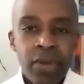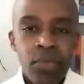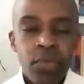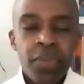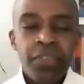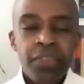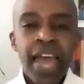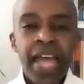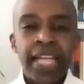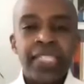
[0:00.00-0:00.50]

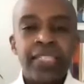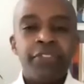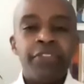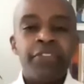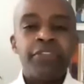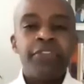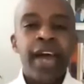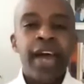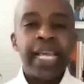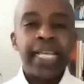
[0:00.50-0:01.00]
We've had to
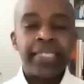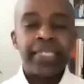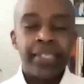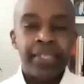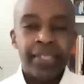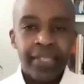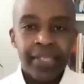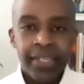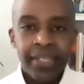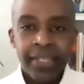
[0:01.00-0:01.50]
fight
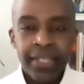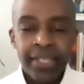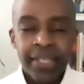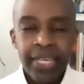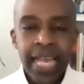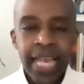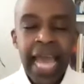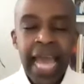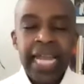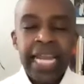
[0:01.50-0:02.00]

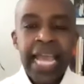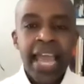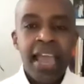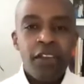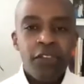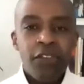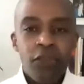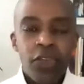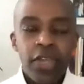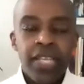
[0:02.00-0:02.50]
at
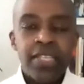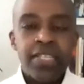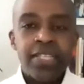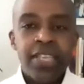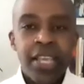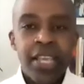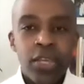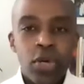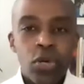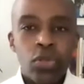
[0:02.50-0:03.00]
every
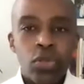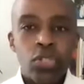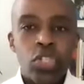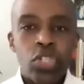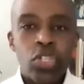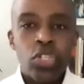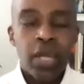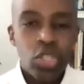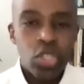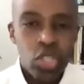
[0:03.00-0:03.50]
single
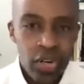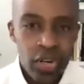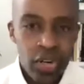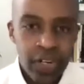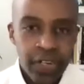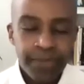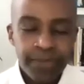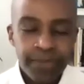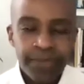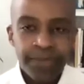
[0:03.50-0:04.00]

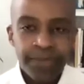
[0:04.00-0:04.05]
juncture